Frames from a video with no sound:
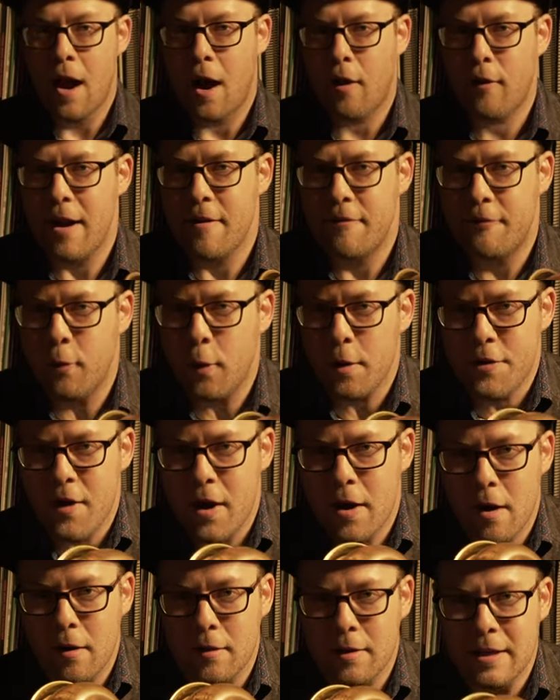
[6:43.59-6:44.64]
All right, fourth
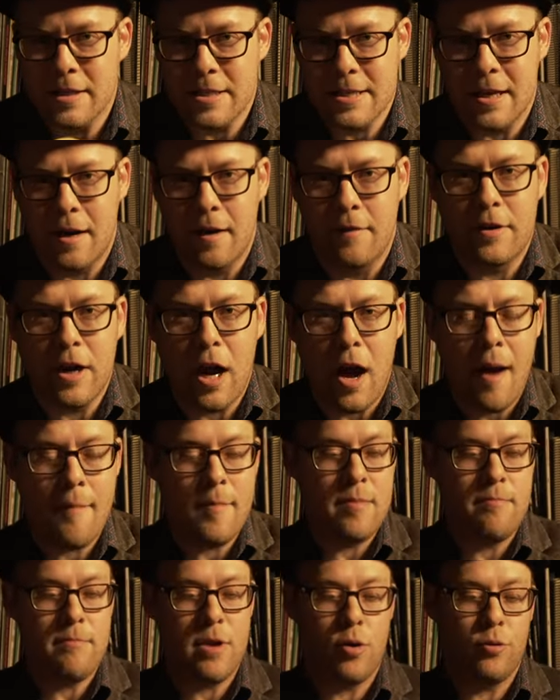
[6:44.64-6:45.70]
on our list of
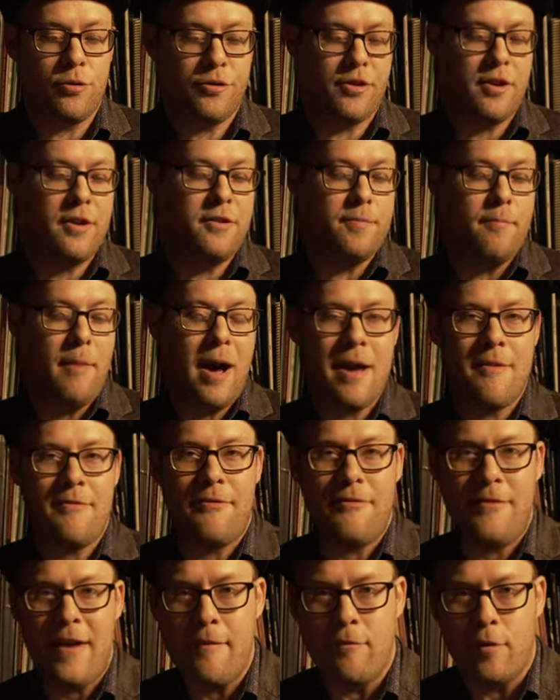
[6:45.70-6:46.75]
common mutes is my
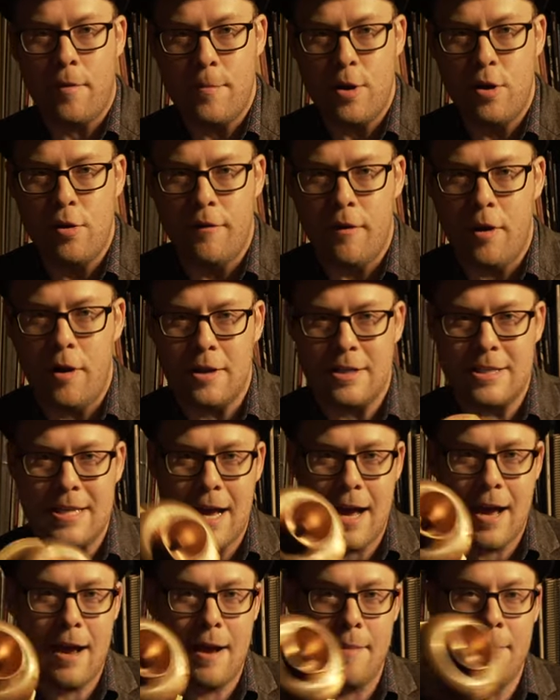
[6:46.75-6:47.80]
favorite mute of all
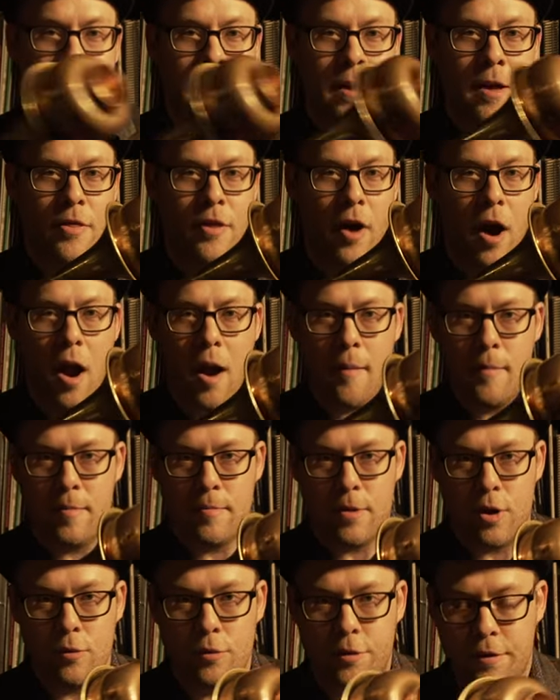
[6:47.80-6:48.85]
time, the
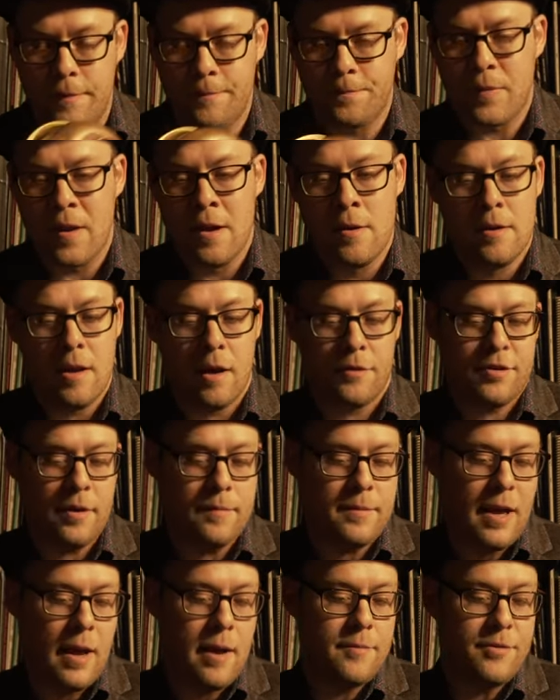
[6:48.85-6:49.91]
Harmon mute. Now,
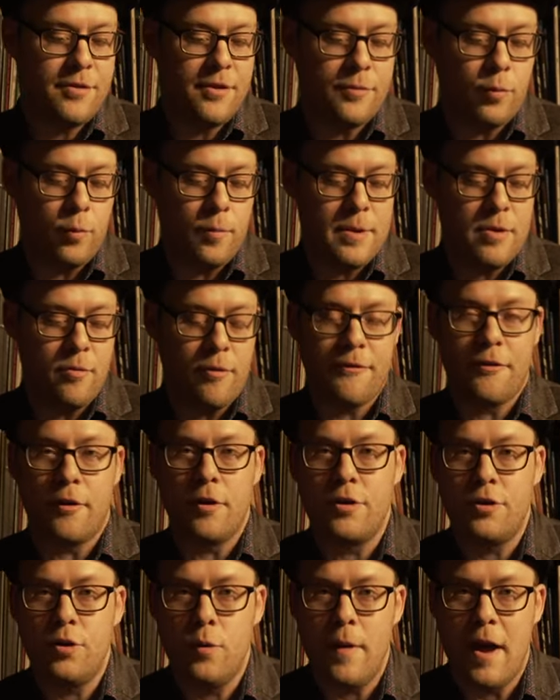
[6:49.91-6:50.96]
sometimes this will be
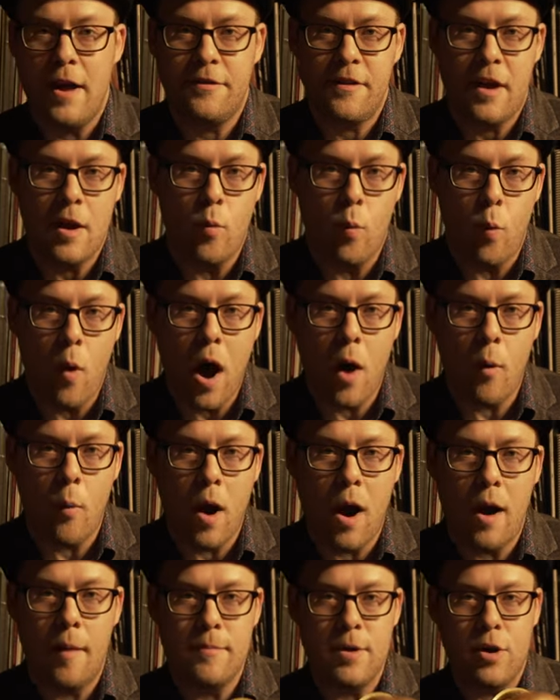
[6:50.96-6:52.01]
referred to as a
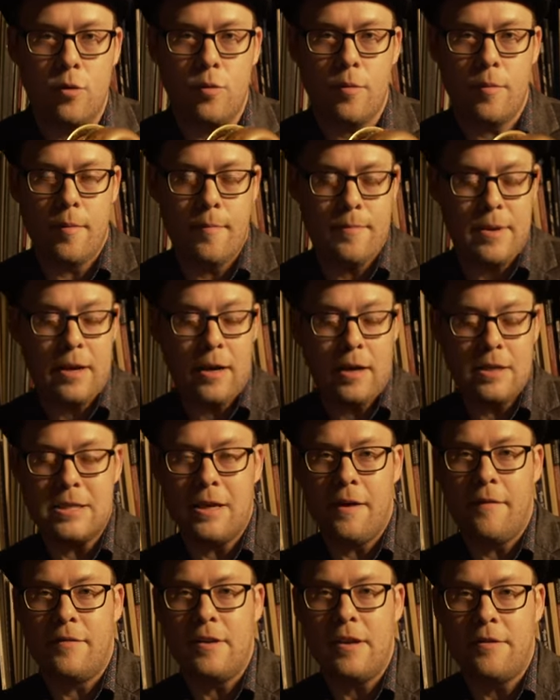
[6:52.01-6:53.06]
wah-wah mute because
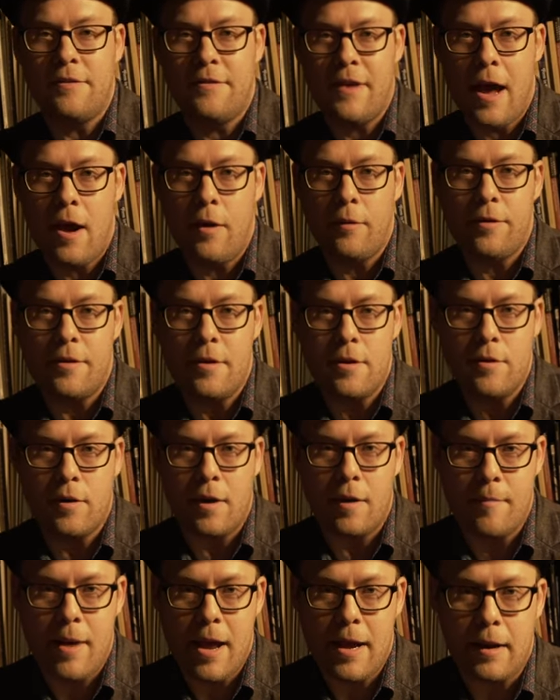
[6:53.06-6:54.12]
of the sound that you
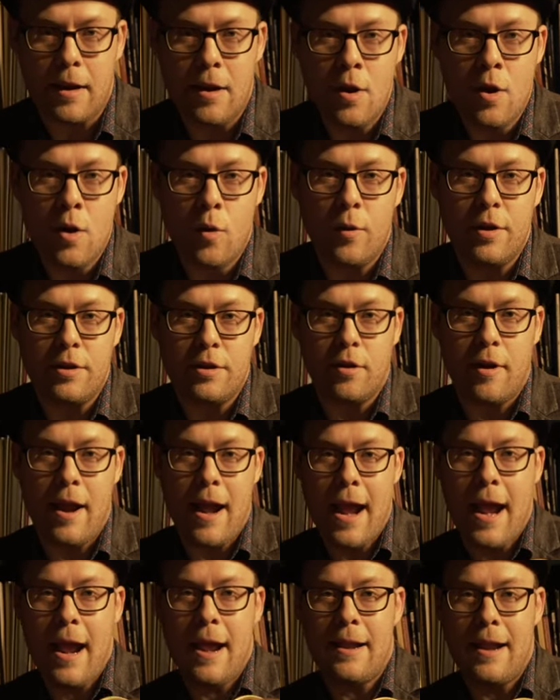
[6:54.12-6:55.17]
can make with your
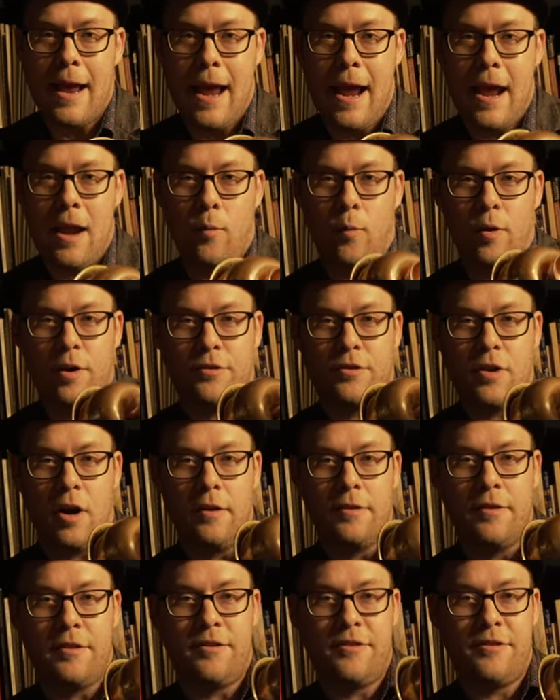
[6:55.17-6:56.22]
hand and what is
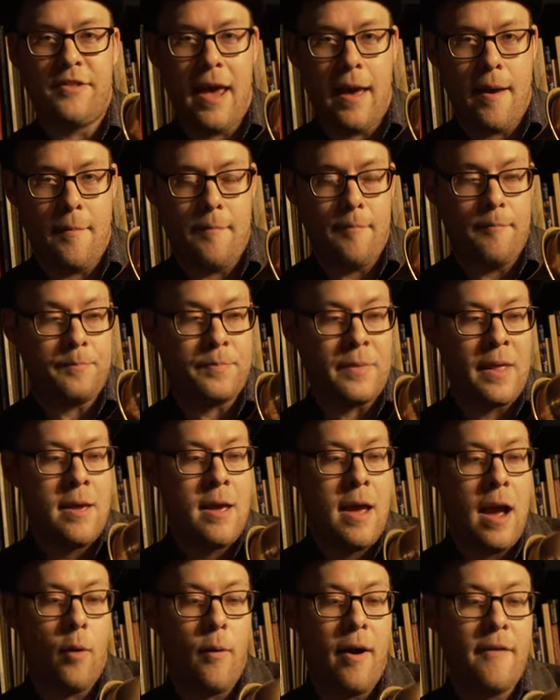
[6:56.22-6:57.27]
called the stem.
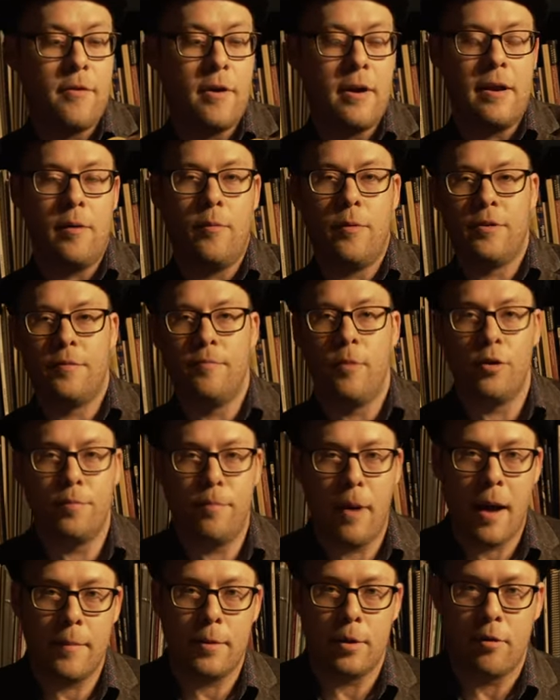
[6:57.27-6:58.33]
However, it was most
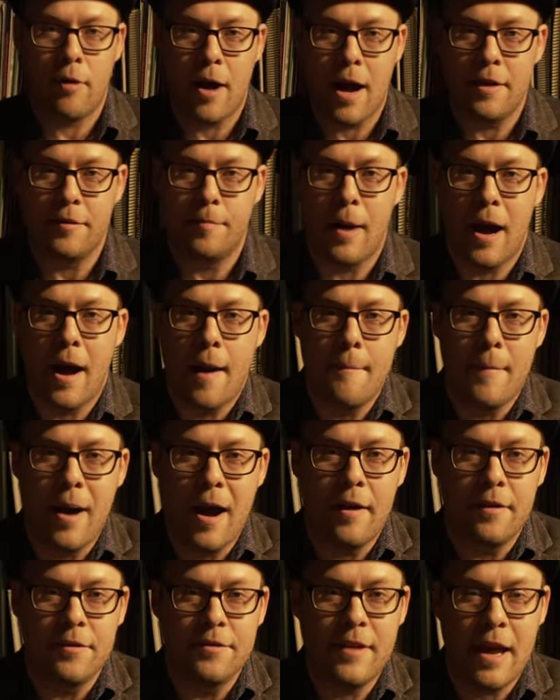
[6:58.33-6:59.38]
popularized by
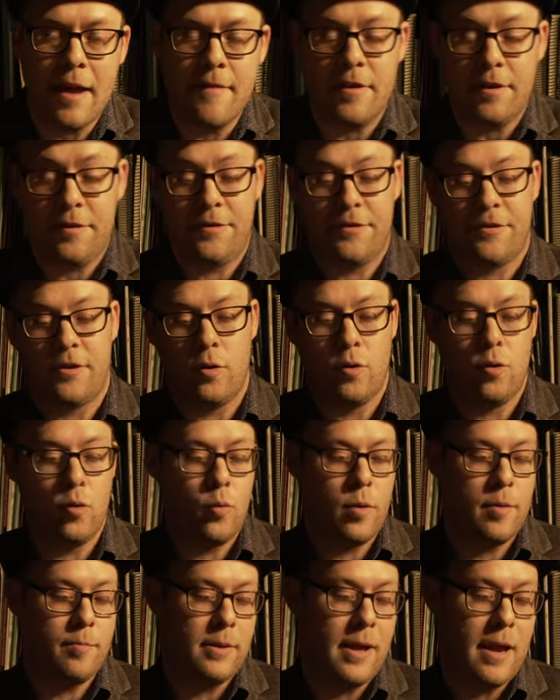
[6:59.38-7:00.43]
Miles Davis, who
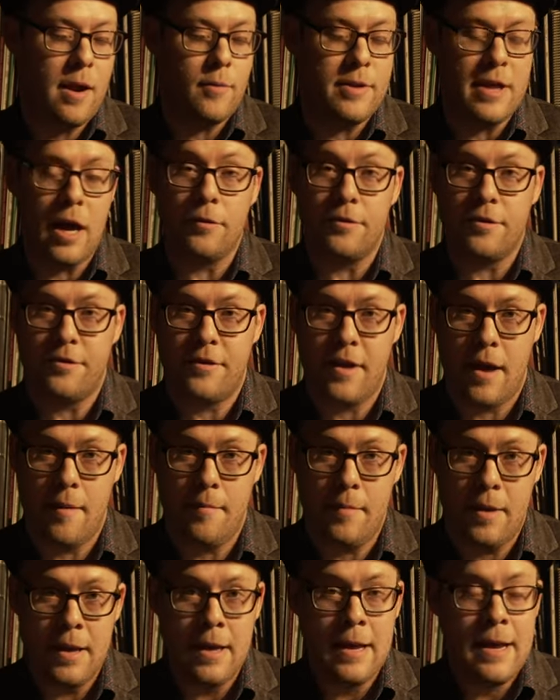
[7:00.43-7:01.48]
would play it without the
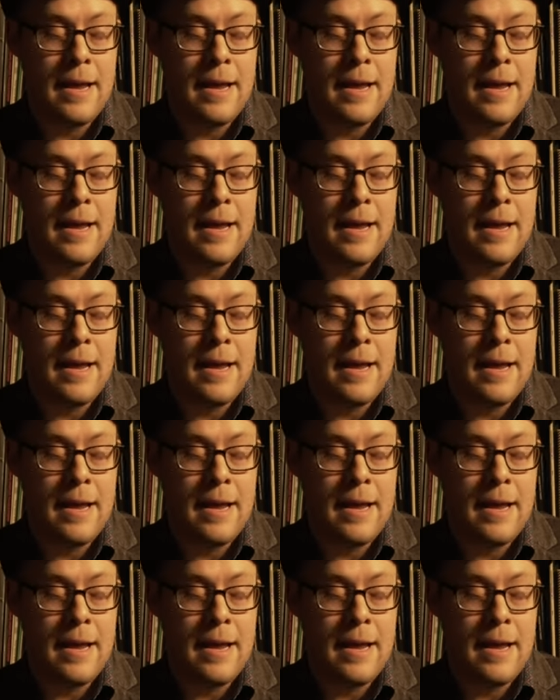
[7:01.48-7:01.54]
stem.